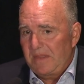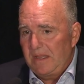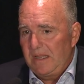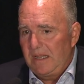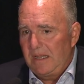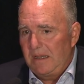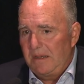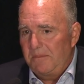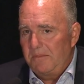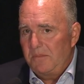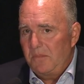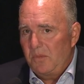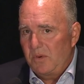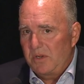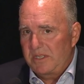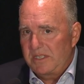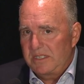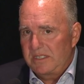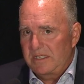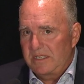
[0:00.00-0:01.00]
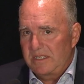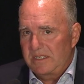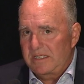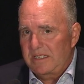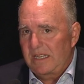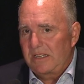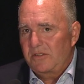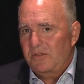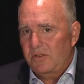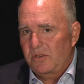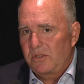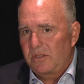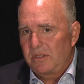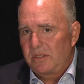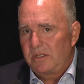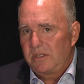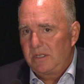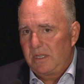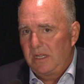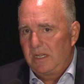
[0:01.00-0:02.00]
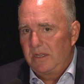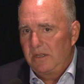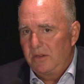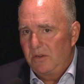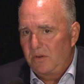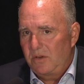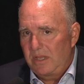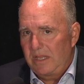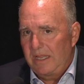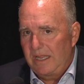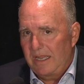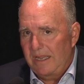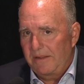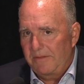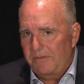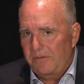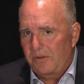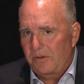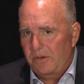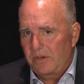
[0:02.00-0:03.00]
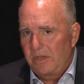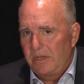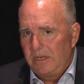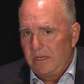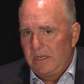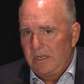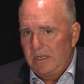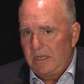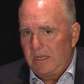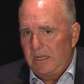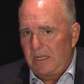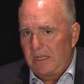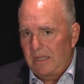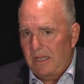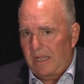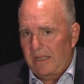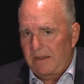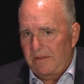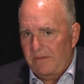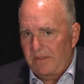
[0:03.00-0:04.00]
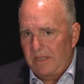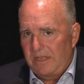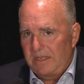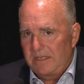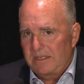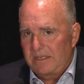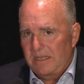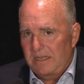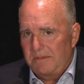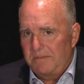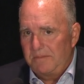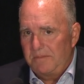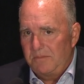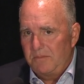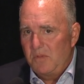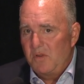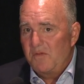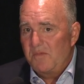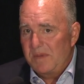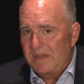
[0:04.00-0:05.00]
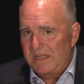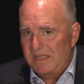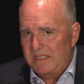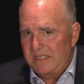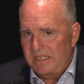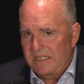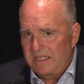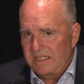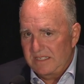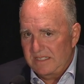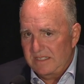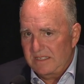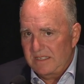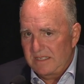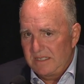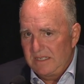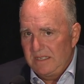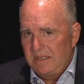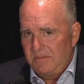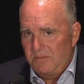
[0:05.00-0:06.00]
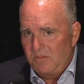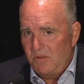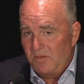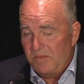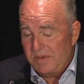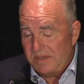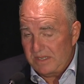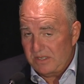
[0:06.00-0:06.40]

um, which is the central uh, nuclei for a lot of these um, movement diseases movement